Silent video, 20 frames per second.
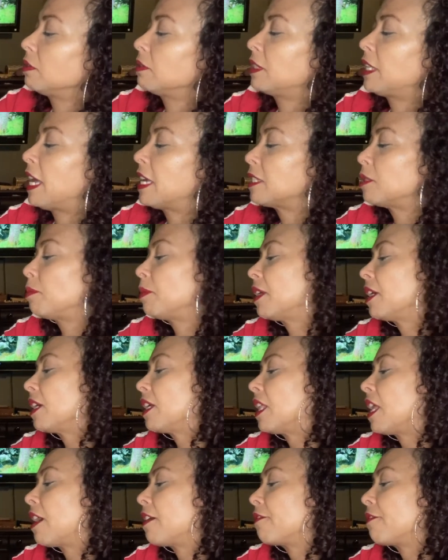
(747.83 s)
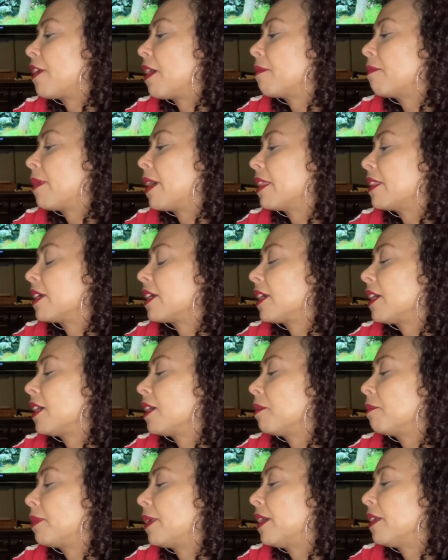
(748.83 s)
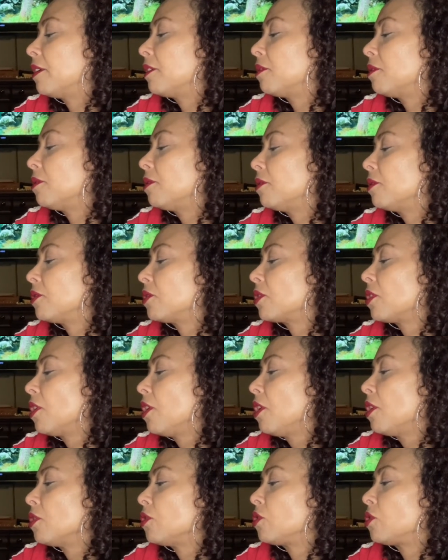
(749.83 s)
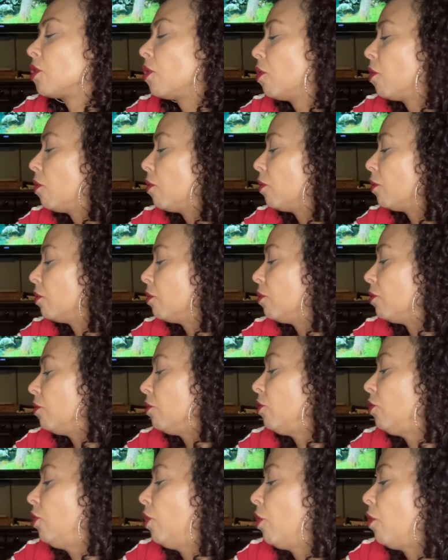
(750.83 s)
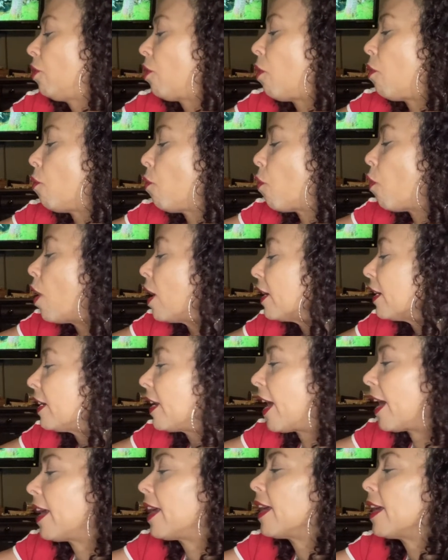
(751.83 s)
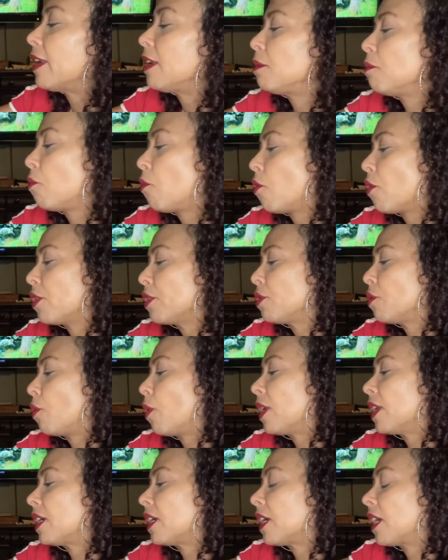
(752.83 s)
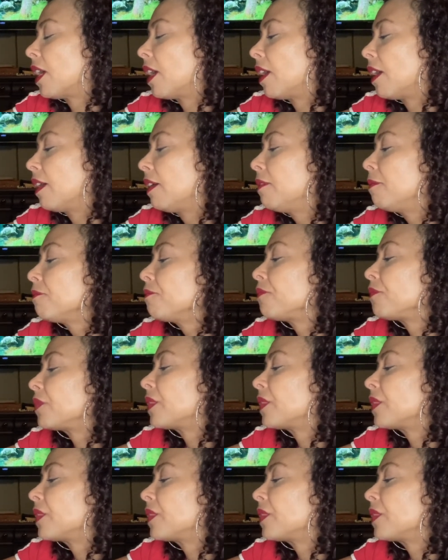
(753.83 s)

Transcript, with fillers: that's being clarified by the King of Pentacles. So you don't want a knight anymore. You want a king.